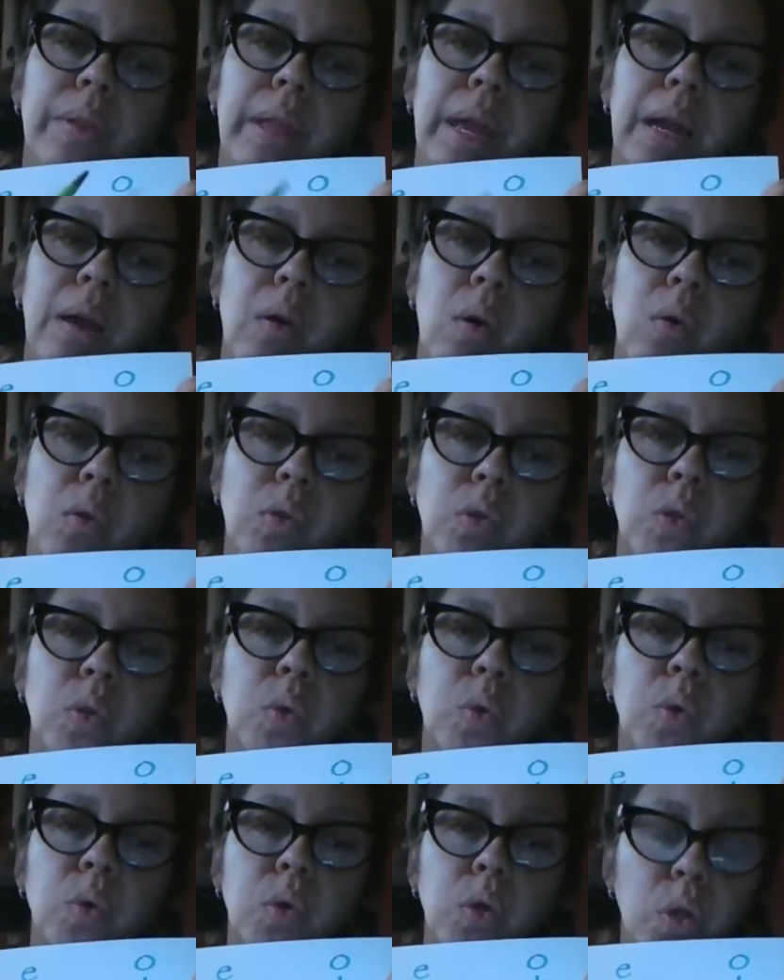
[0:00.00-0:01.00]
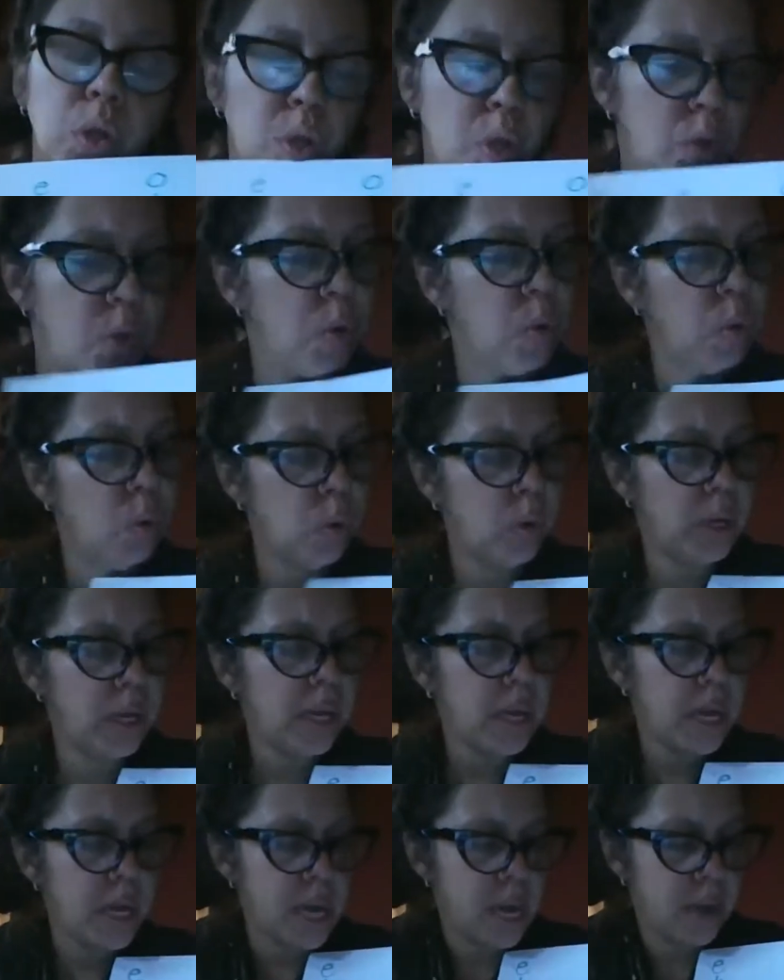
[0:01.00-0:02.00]
that goes to UE.
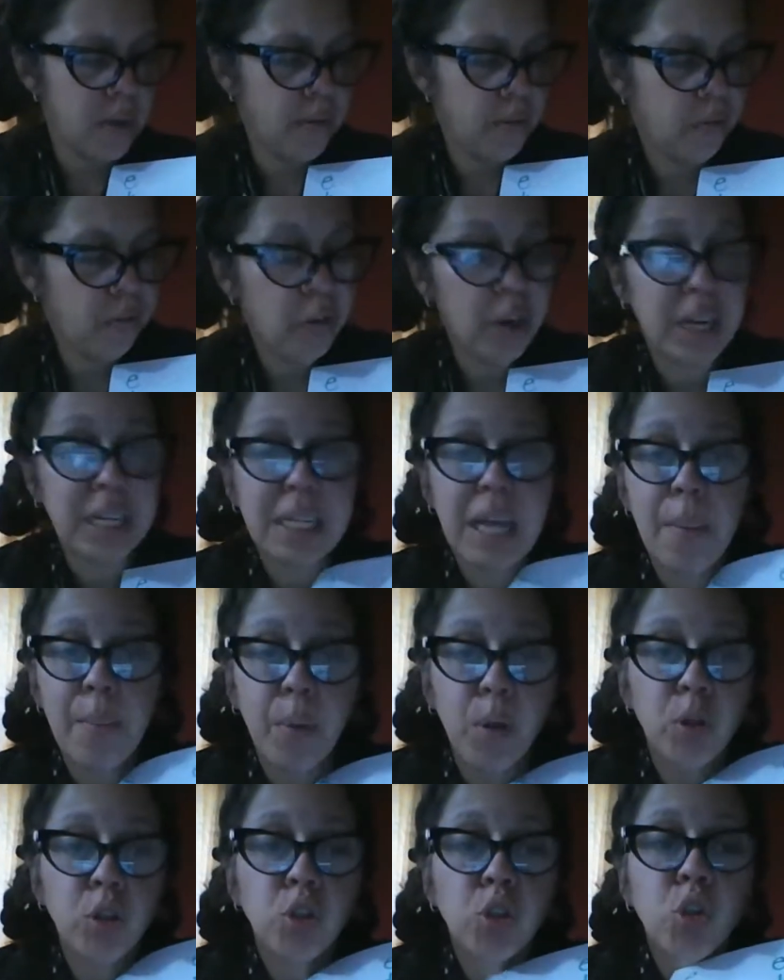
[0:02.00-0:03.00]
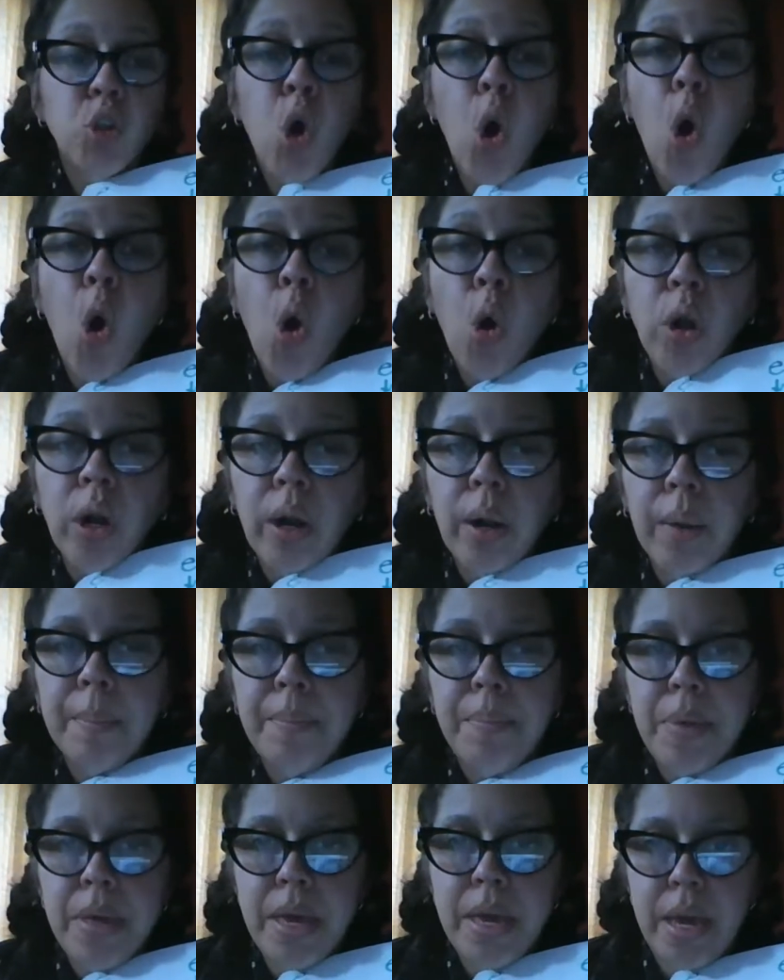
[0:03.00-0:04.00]
For example,
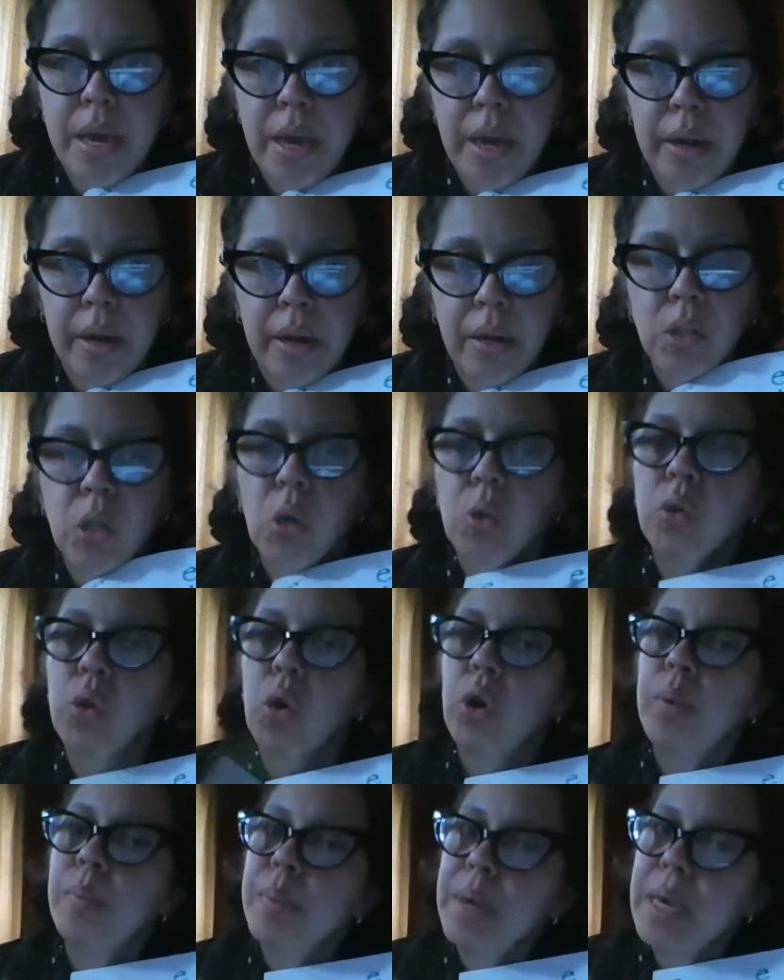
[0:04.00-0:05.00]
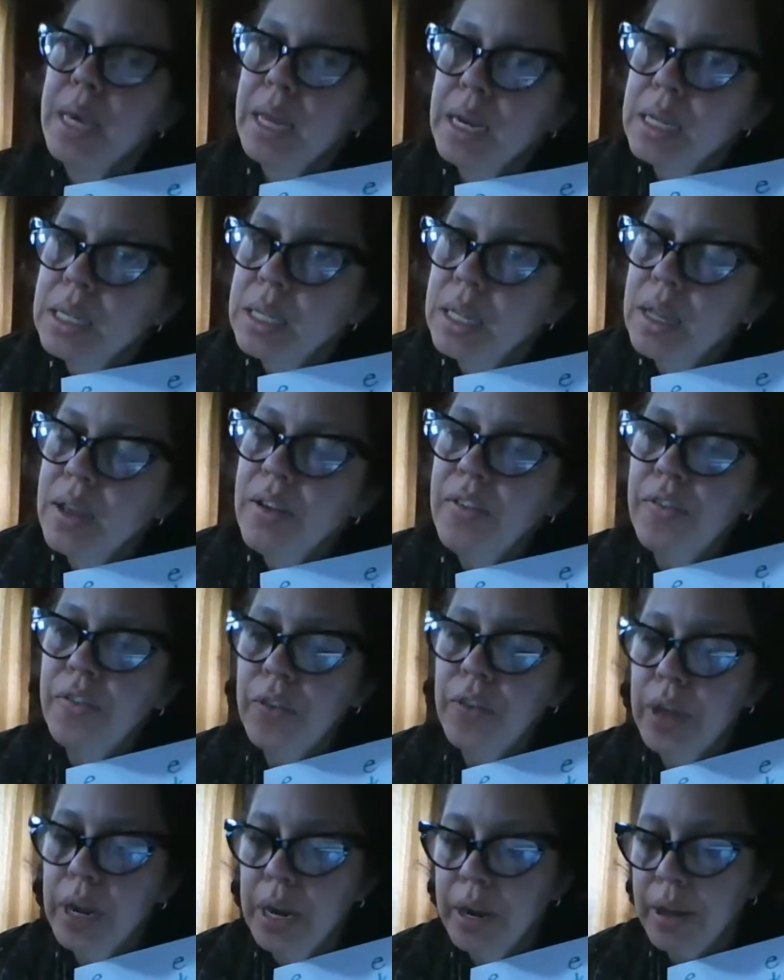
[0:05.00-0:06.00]
dormir. So dormir is the
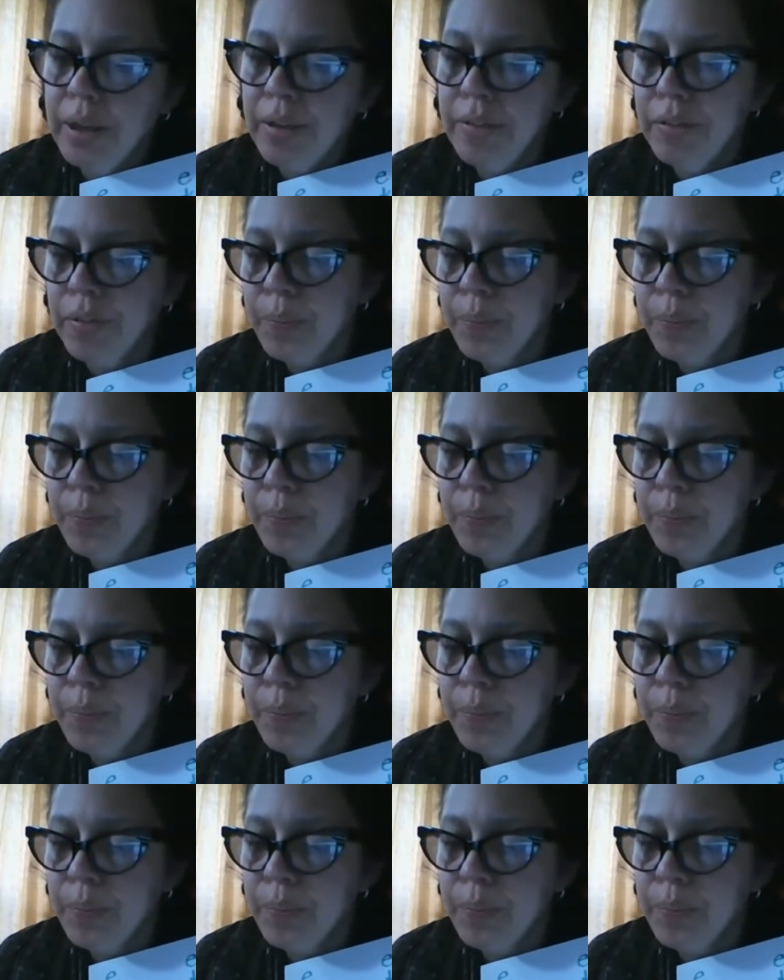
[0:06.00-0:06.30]
infinitive,